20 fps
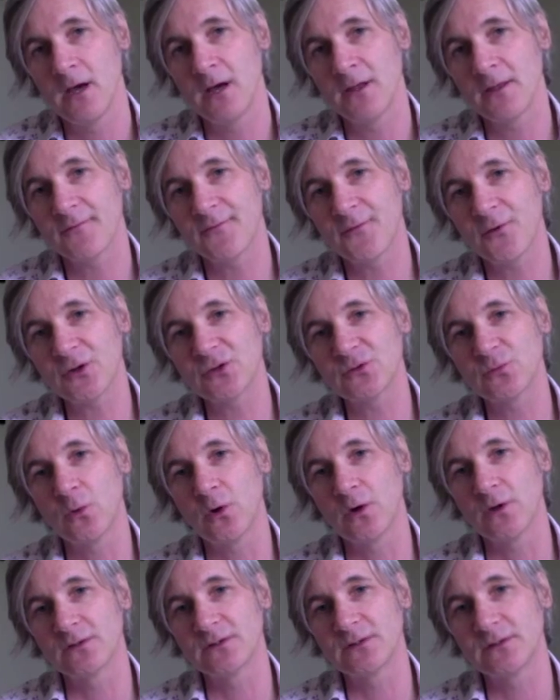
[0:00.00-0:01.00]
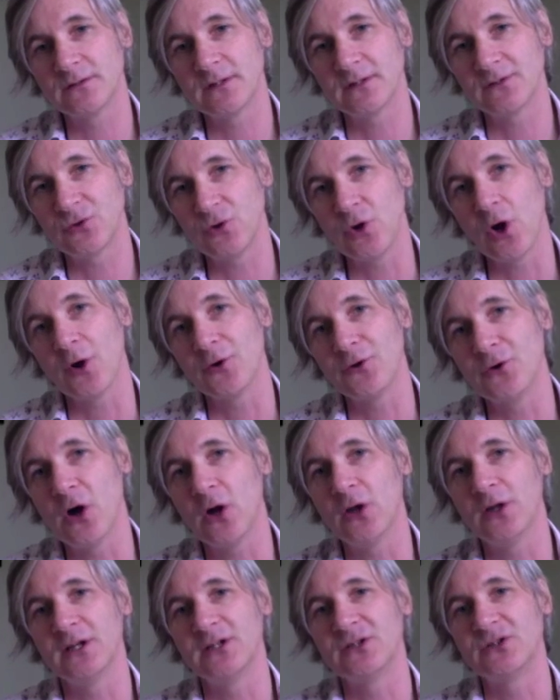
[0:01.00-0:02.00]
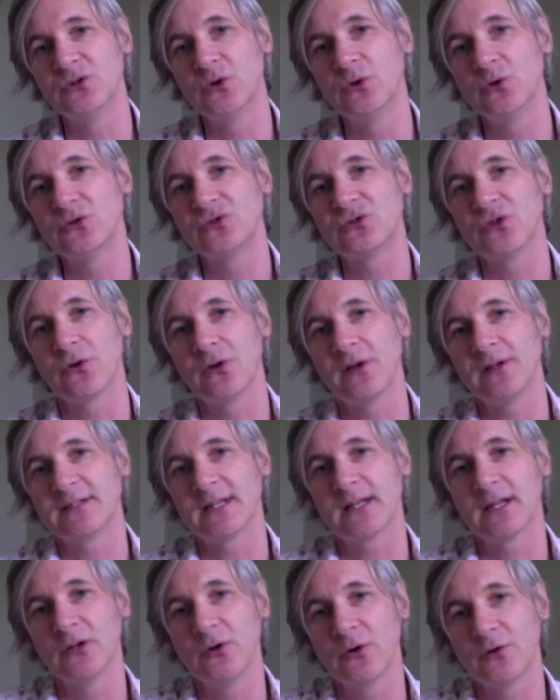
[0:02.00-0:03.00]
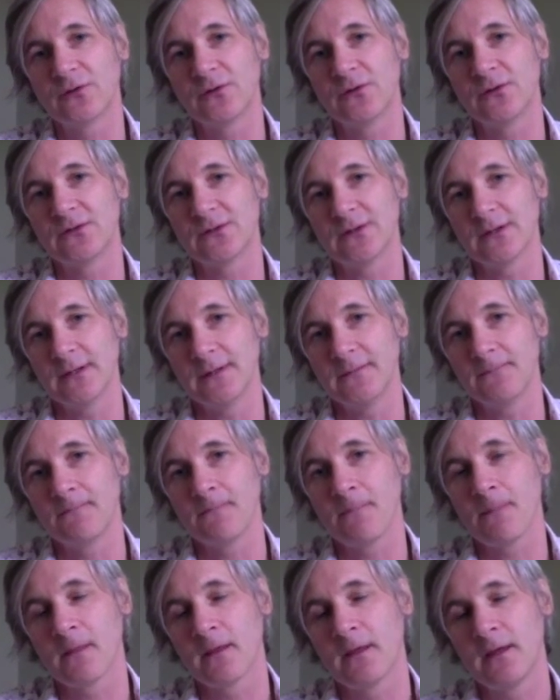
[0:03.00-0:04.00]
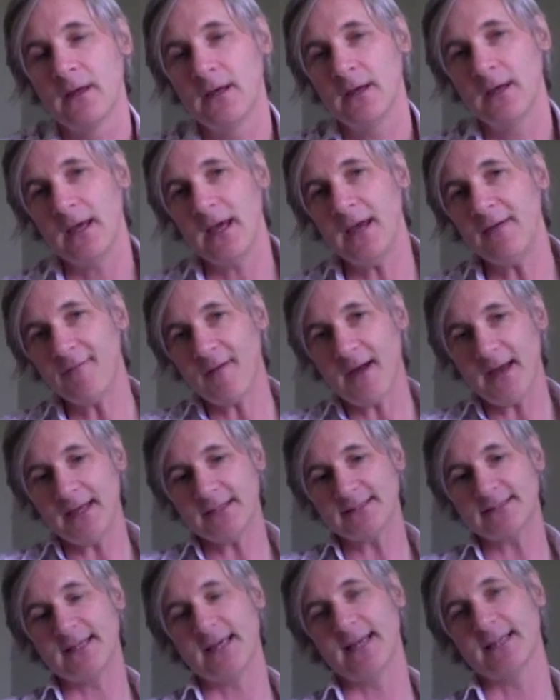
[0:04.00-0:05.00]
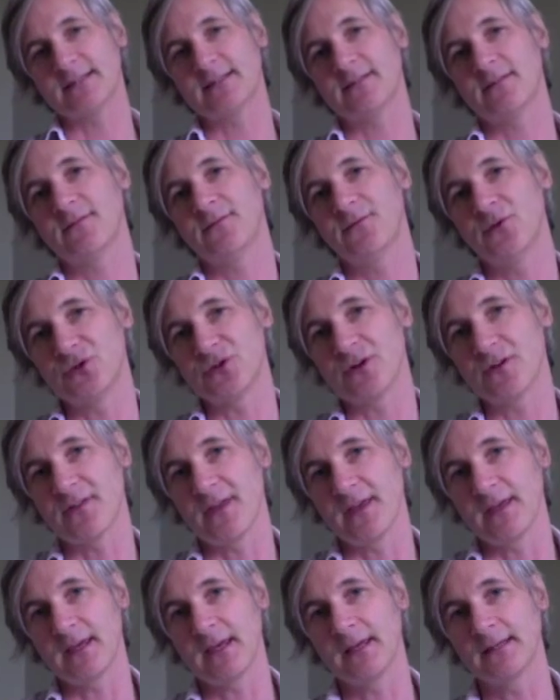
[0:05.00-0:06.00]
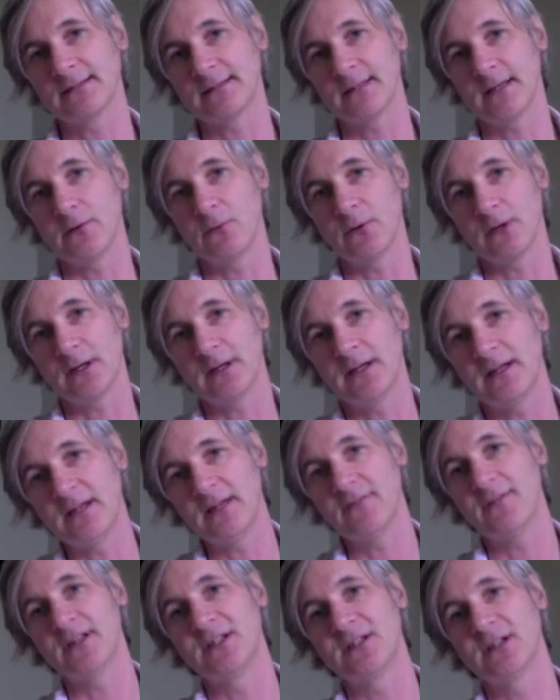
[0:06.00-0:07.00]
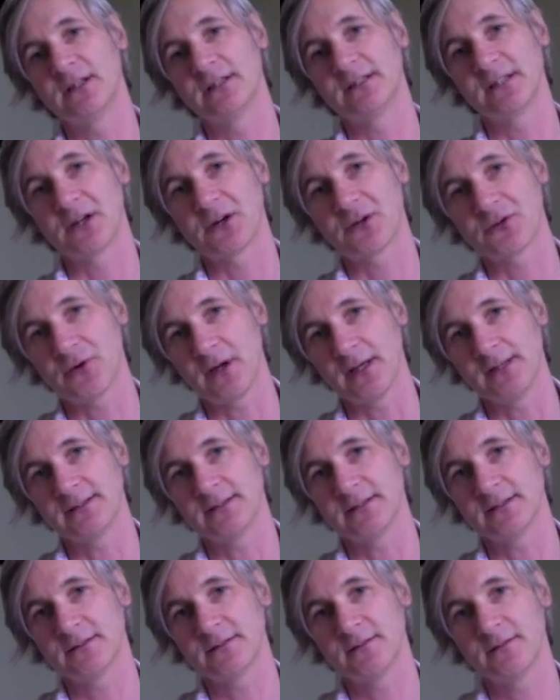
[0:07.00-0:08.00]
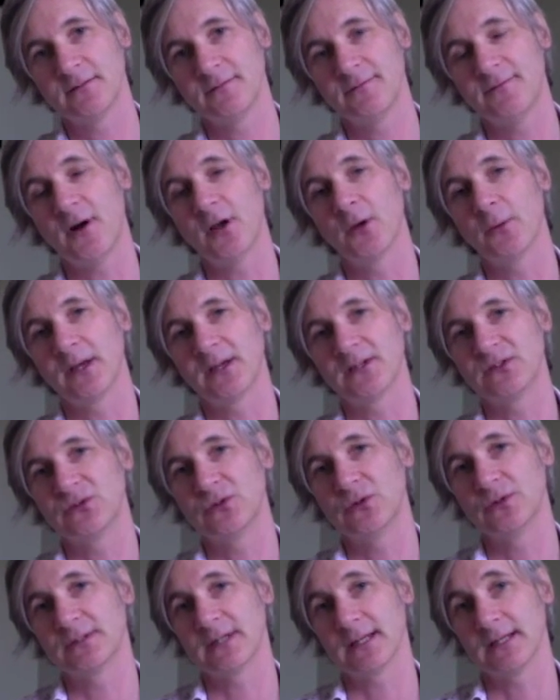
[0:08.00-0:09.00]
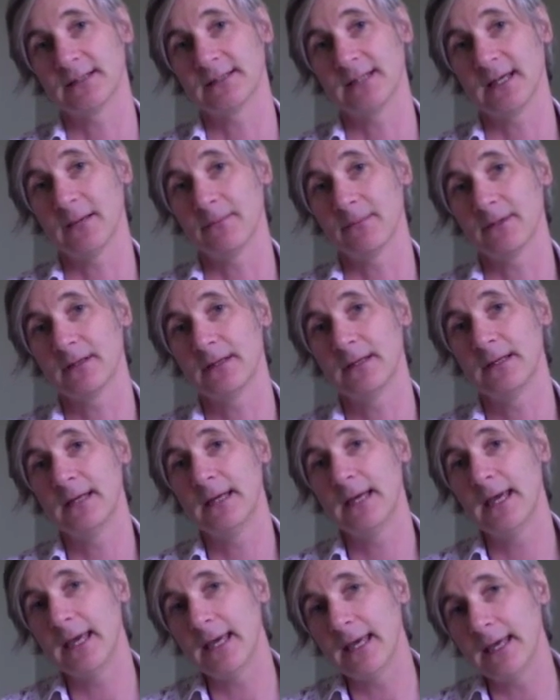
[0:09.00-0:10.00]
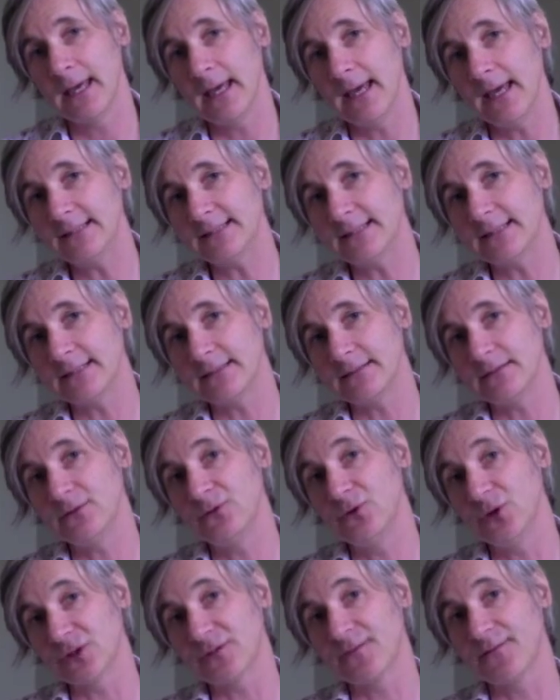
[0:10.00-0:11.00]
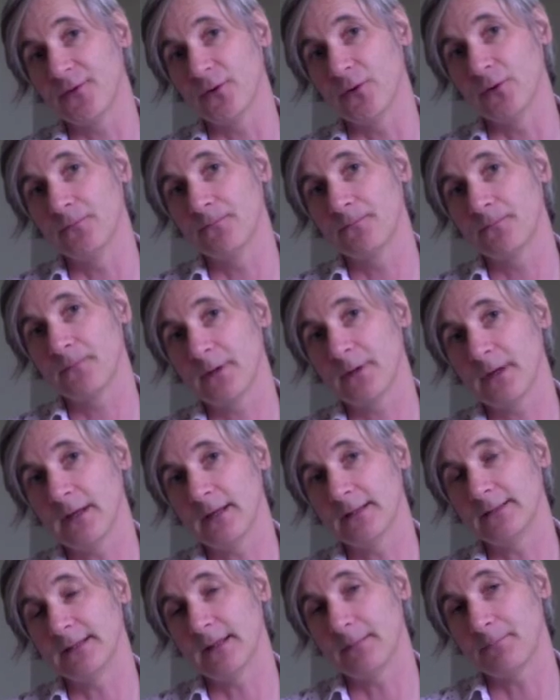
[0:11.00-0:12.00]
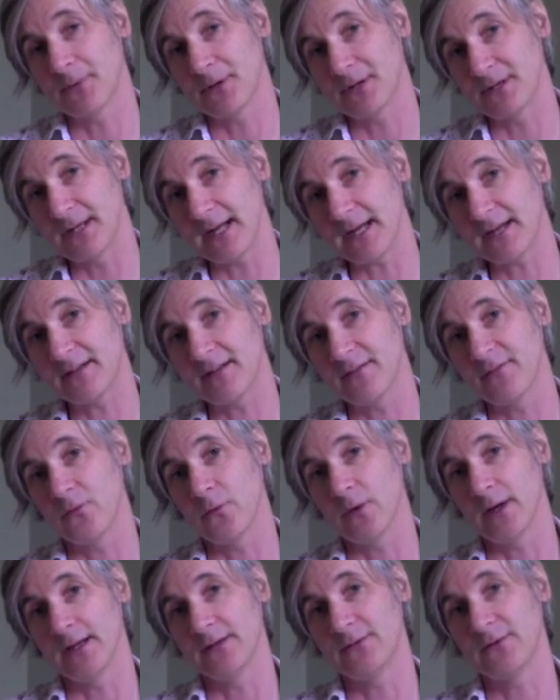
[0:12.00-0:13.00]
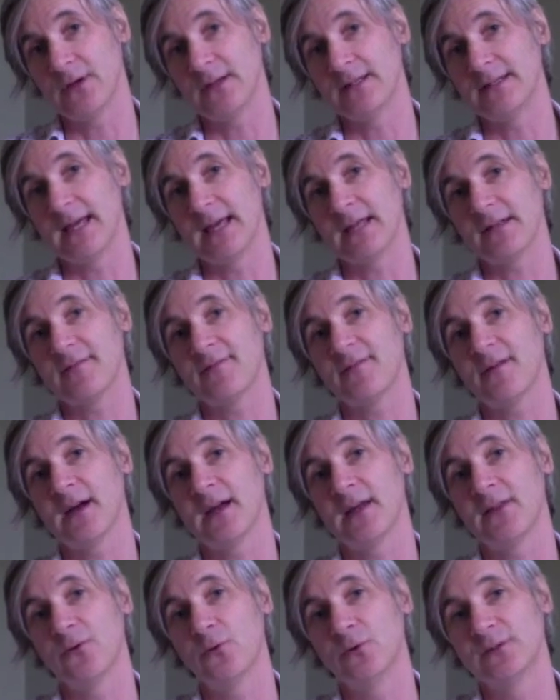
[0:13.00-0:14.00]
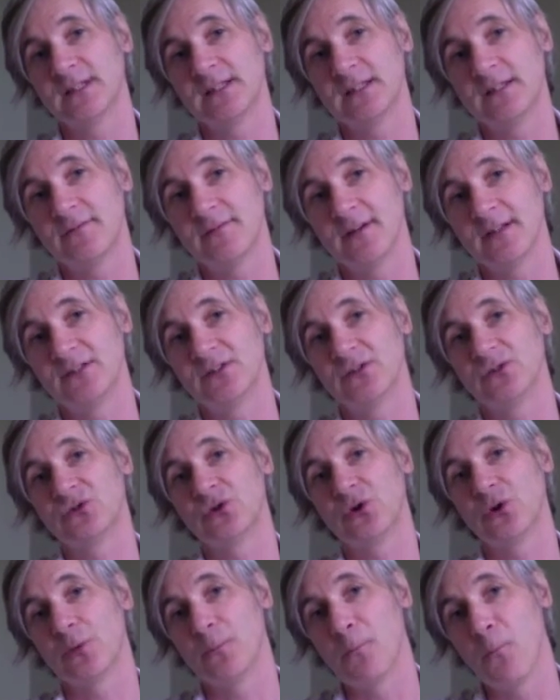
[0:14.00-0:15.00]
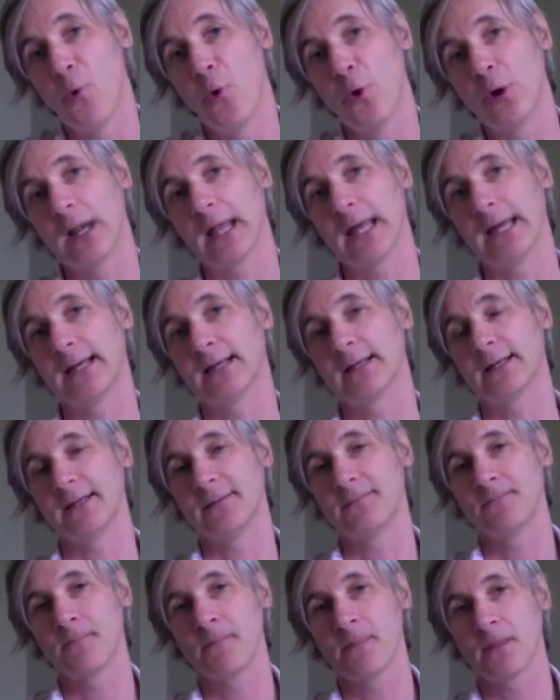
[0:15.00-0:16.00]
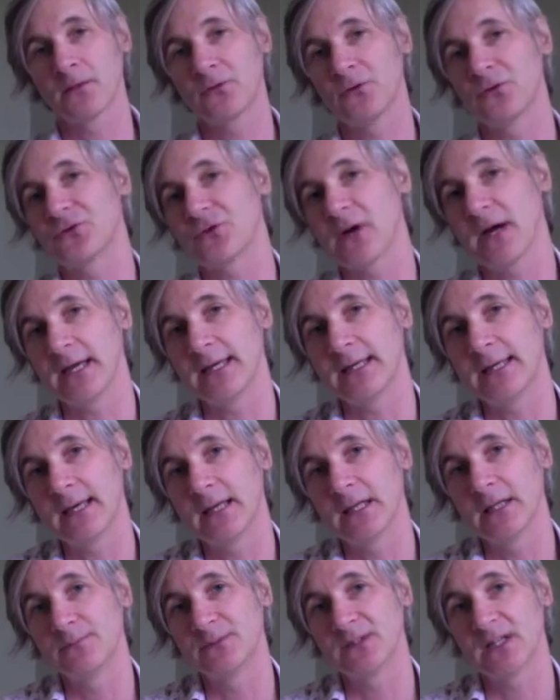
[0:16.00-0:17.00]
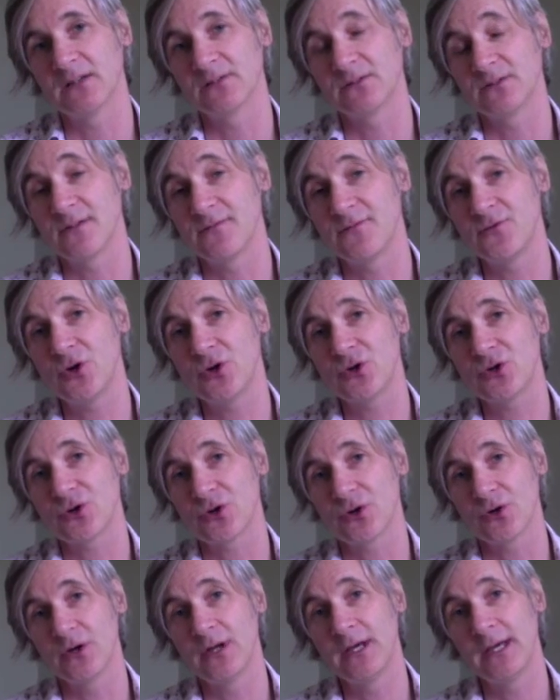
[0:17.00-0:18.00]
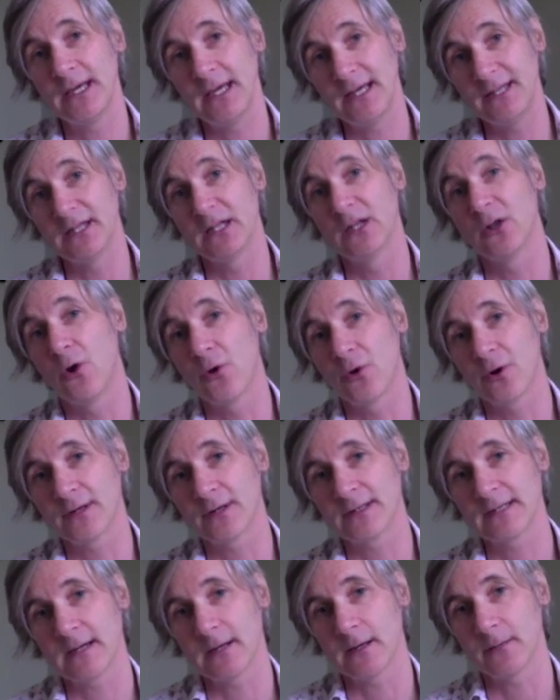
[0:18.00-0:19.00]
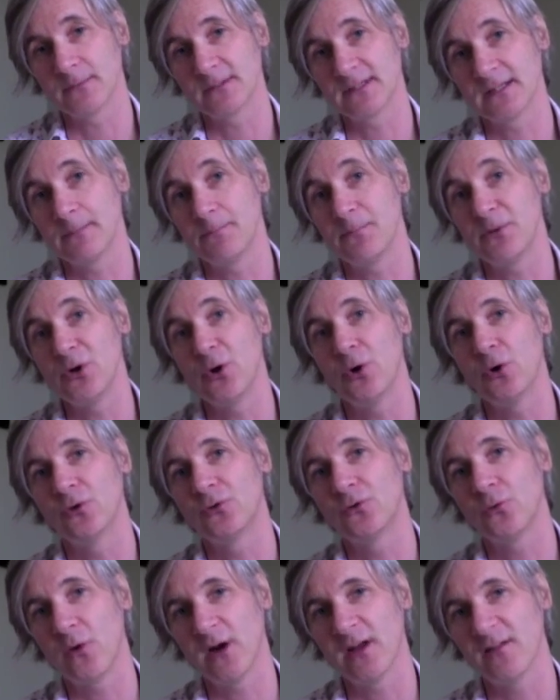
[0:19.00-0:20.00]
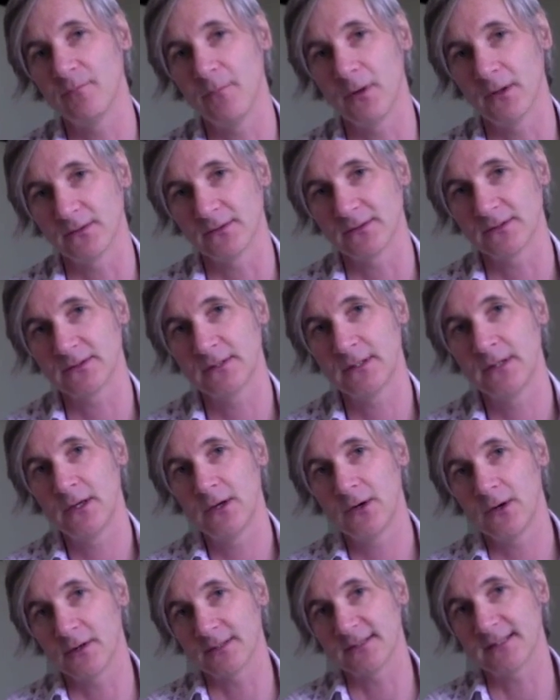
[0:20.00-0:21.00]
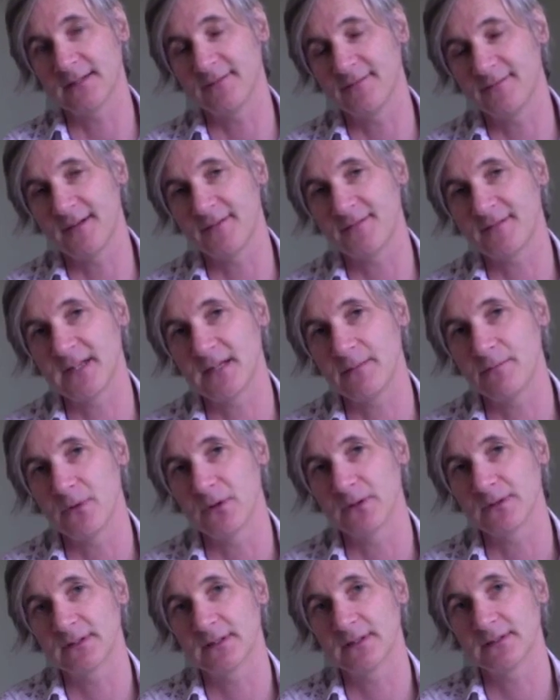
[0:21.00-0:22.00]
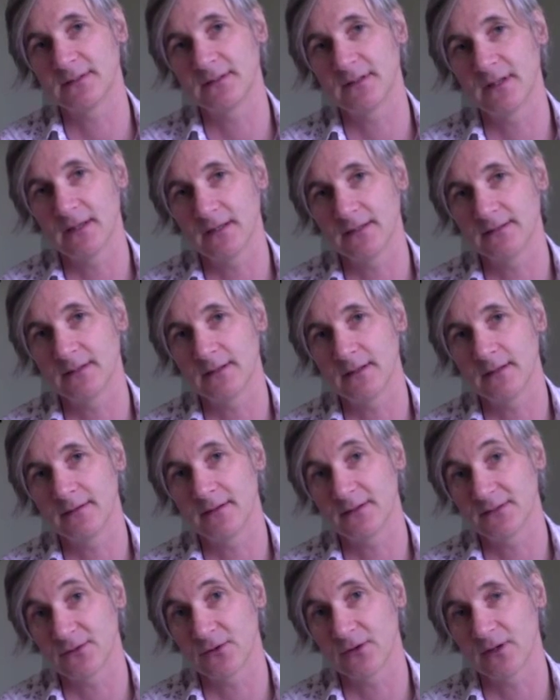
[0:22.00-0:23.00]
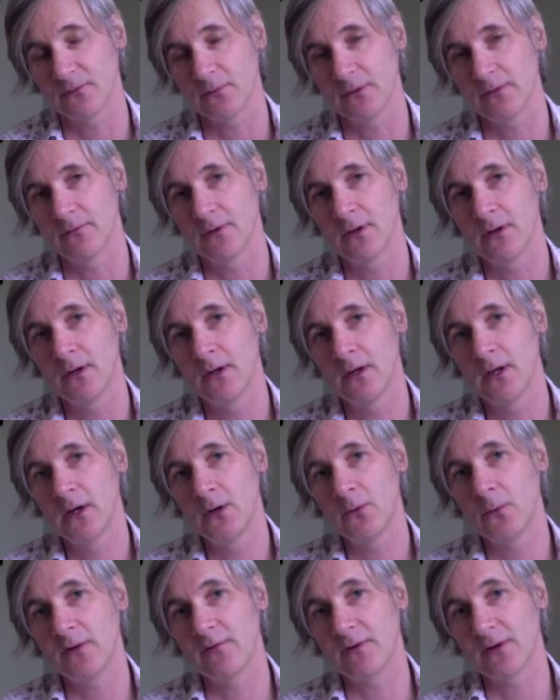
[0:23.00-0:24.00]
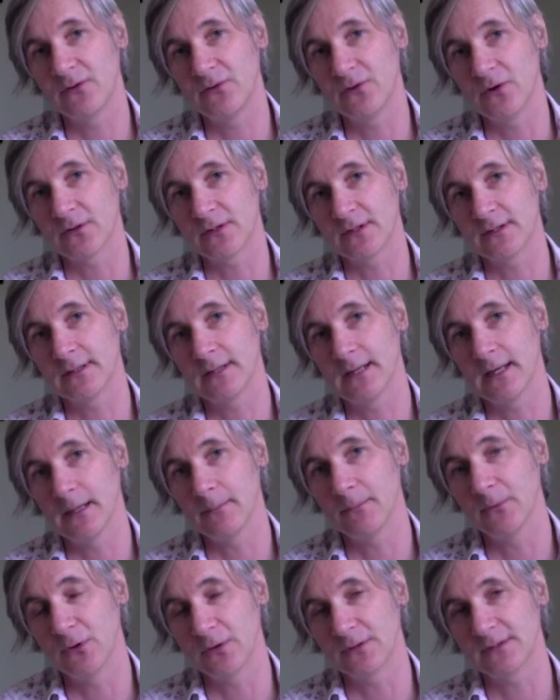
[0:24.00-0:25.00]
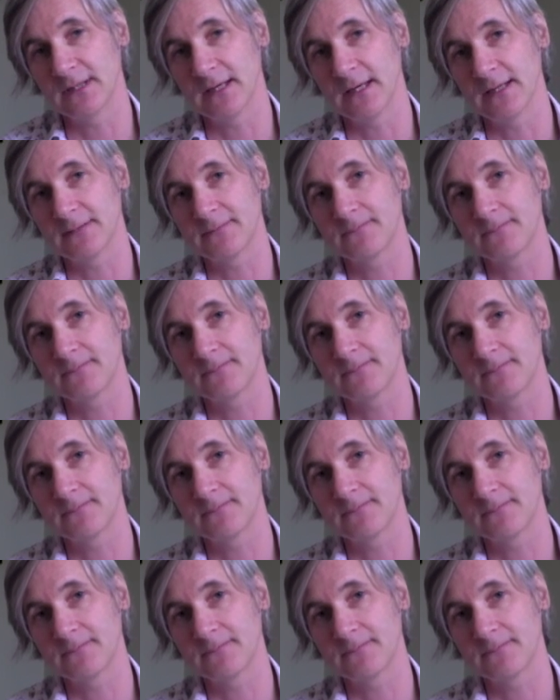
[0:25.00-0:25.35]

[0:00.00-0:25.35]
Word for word: The first was that to our knowledge, no studies had looked to see if I assessed future thinking, say when an individual is in crisis following a suicide attempt, is it useful in a predictive way to identify those individuals who are more likely to try and kill themselves in the future in the longer term, say beyond 12 months or say 15 months as, as the study we've, we've conducted and looked at.